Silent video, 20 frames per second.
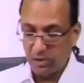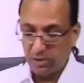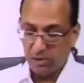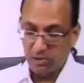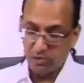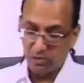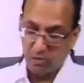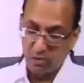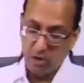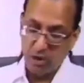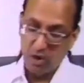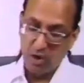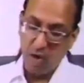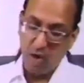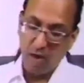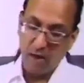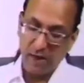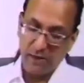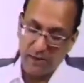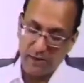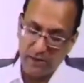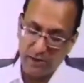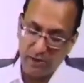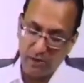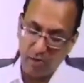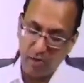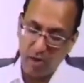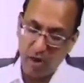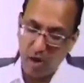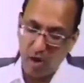So the longest
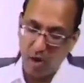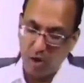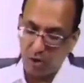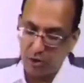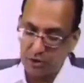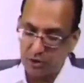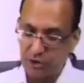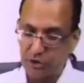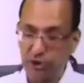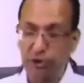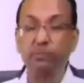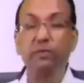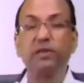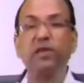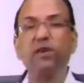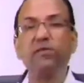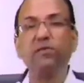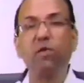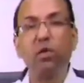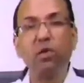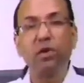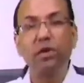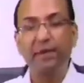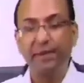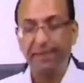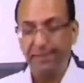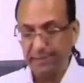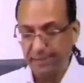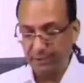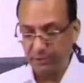intraosseous, within bone?
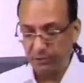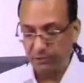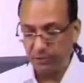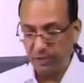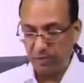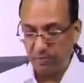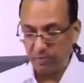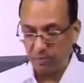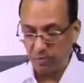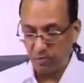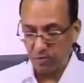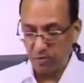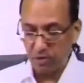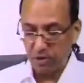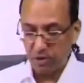Yes, within bone.